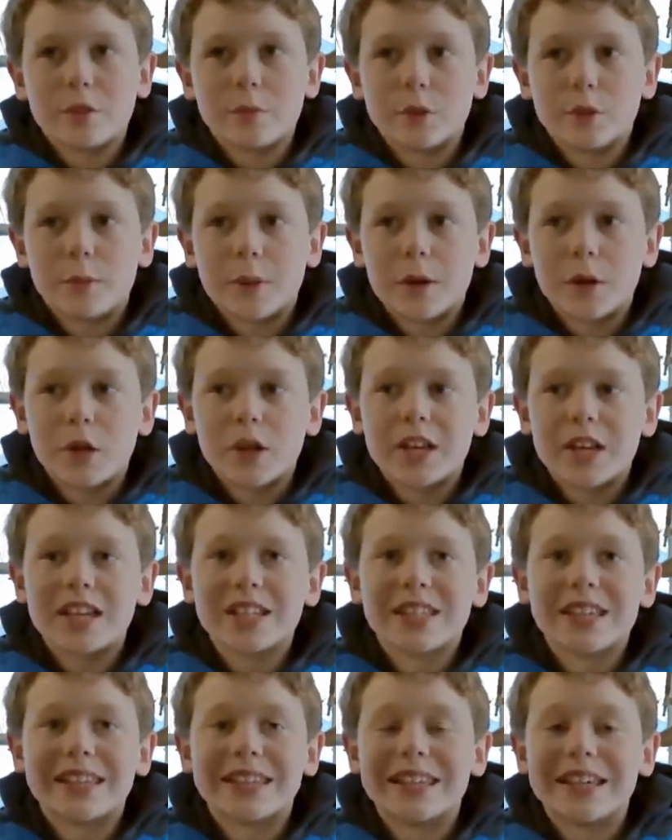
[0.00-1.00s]
Not so
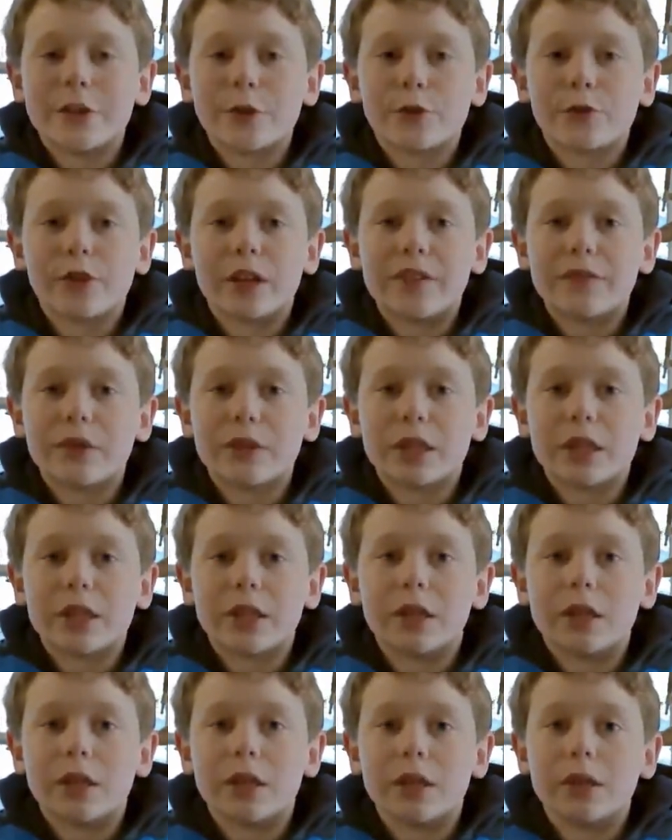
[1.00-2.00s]
much better. It has a lighter
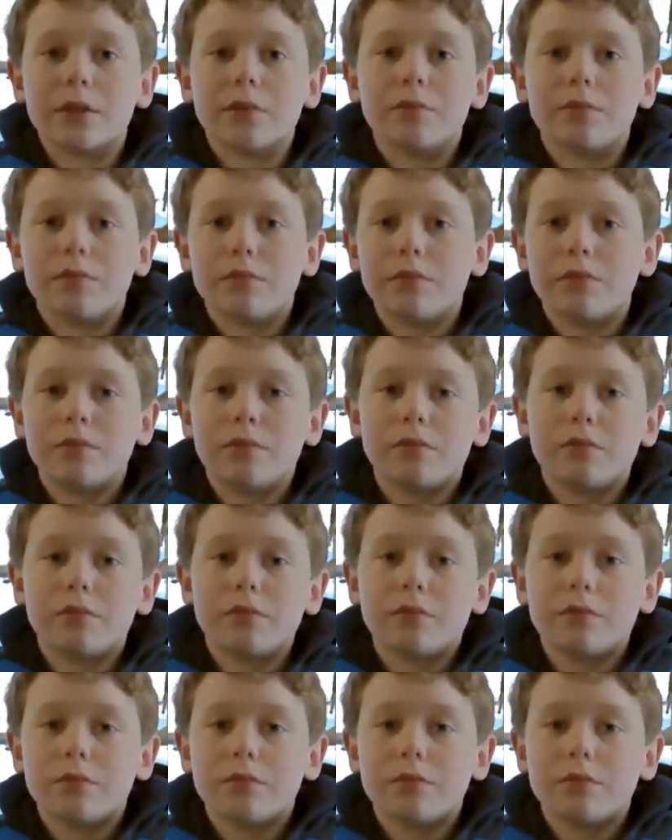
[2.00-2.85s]
flavor than the